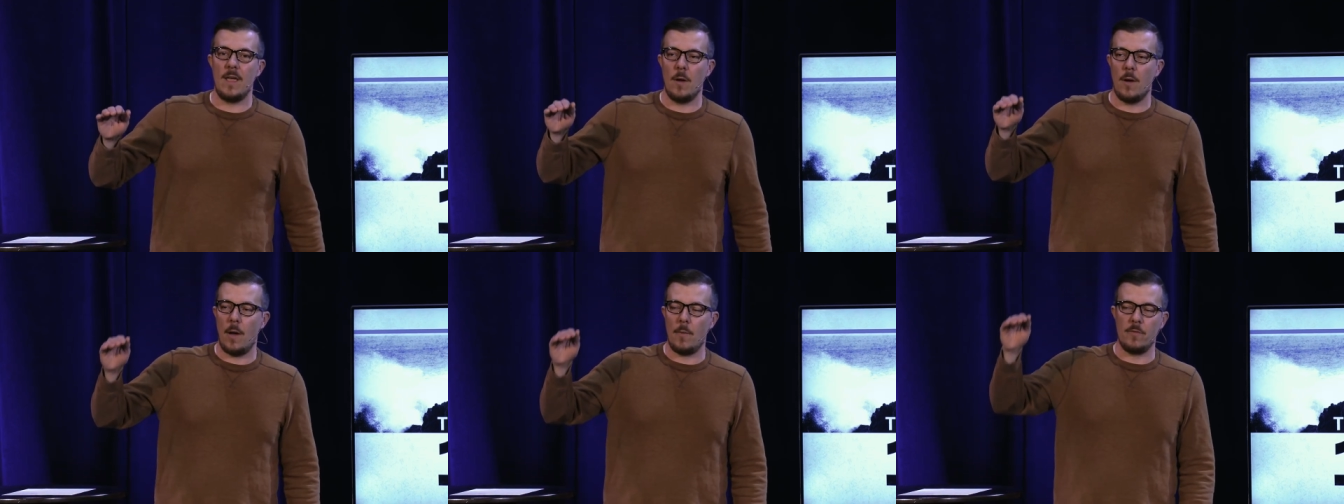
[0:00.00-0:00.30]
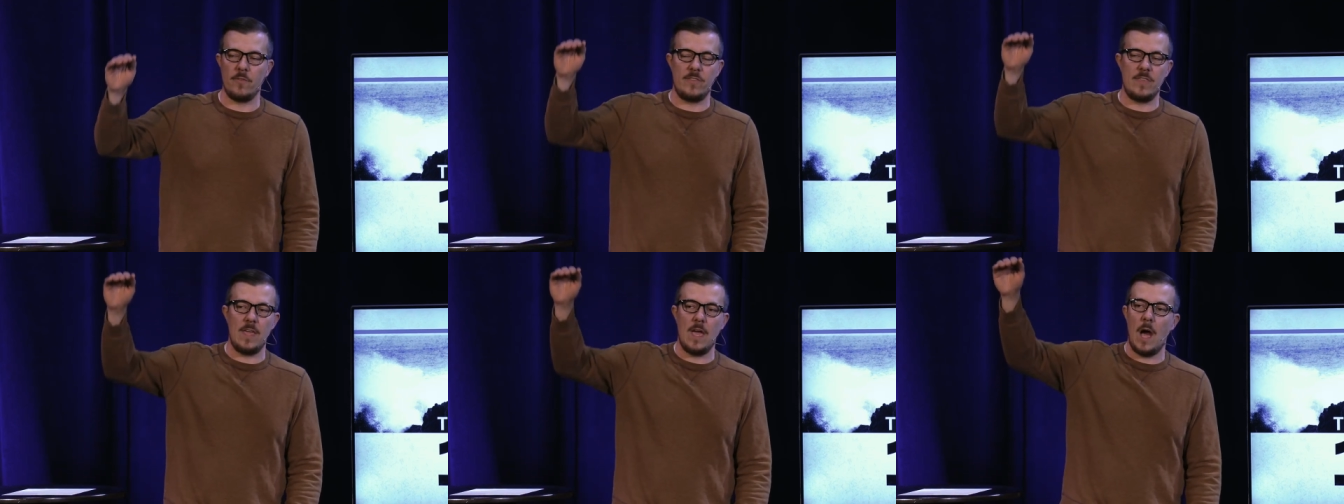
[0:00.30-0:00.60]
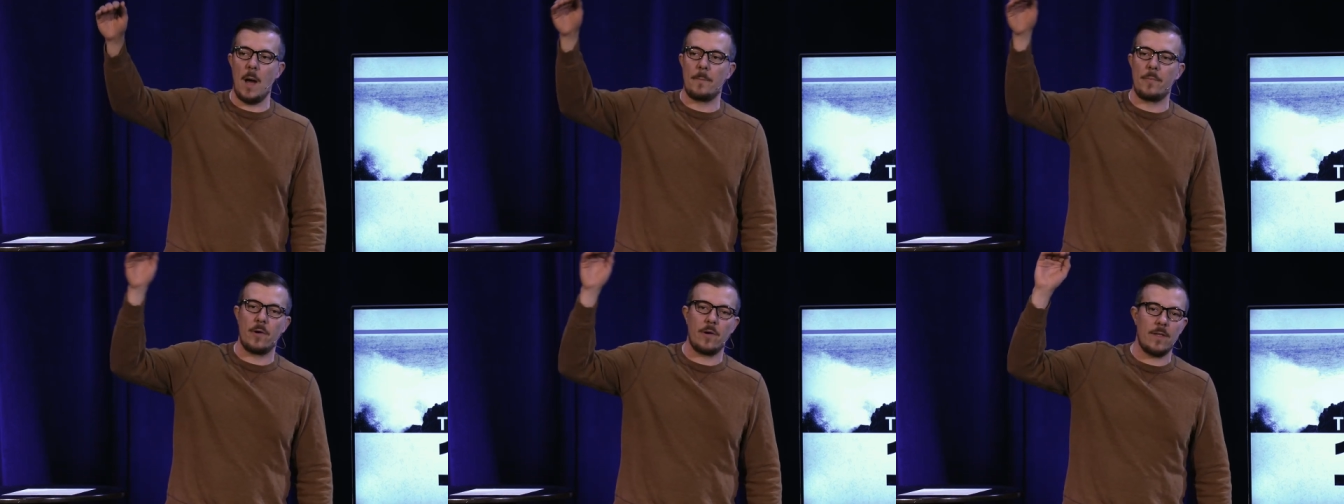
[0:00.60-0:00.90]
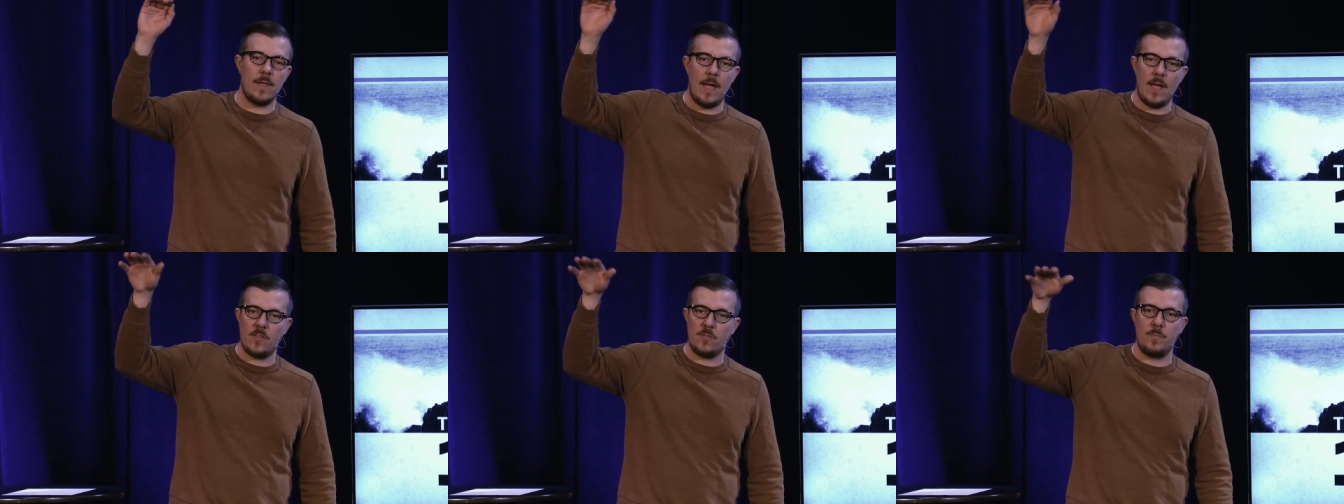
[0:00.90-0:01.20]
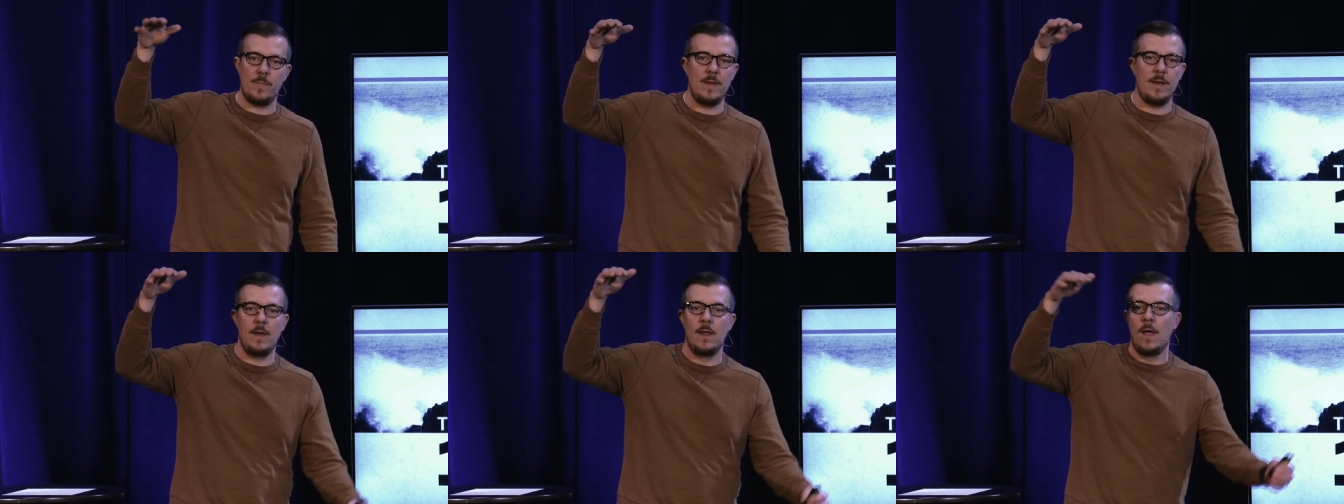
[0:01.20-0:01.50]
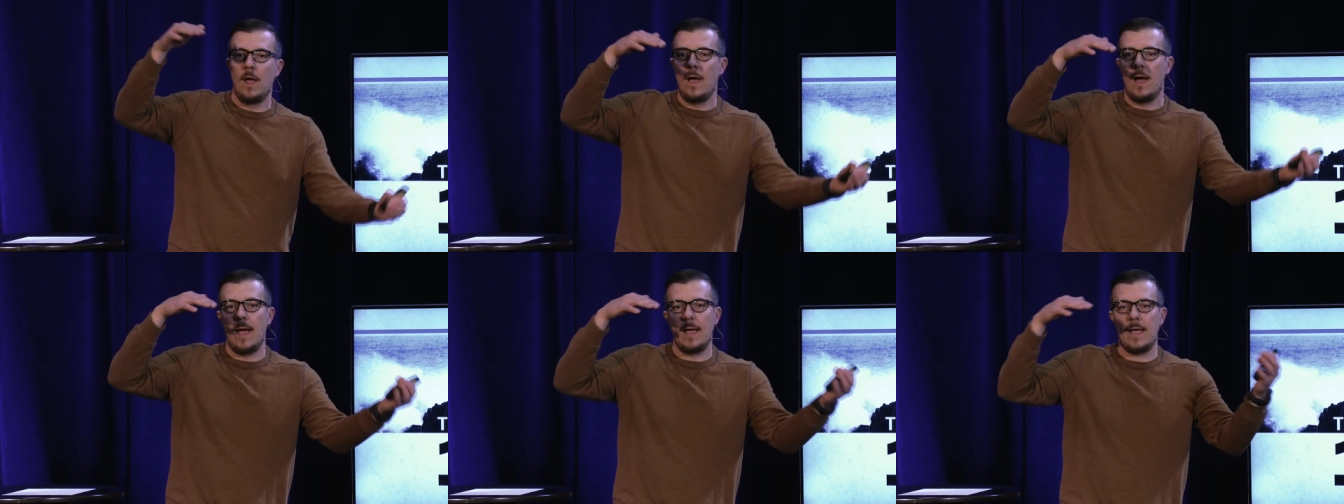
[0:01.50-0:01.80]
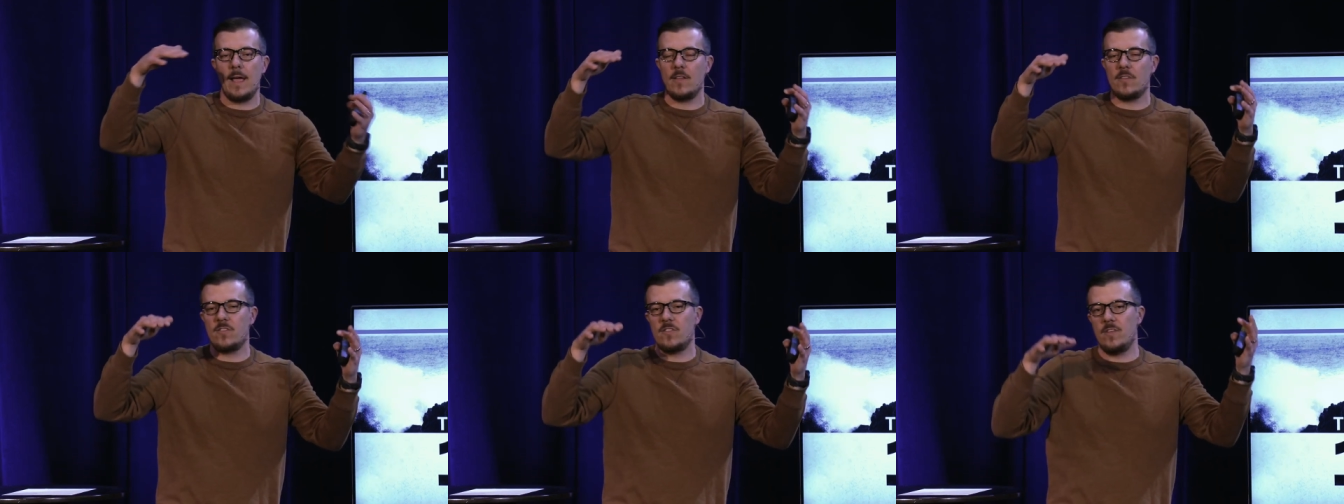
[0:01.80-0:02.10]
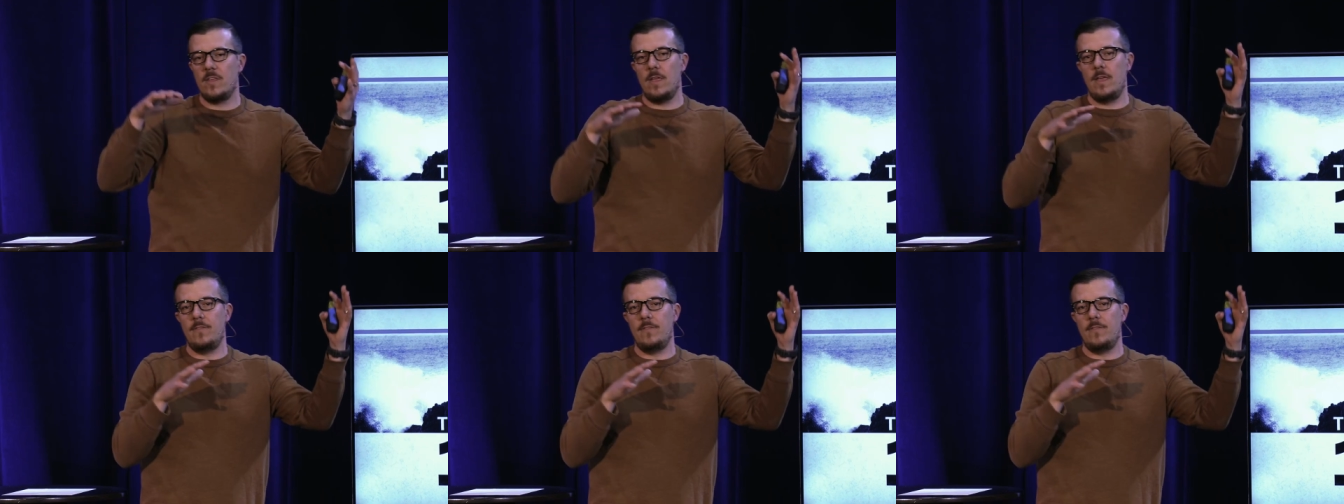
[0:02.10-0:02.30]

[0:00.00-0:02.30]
You know, I was the upperclassman, I guess,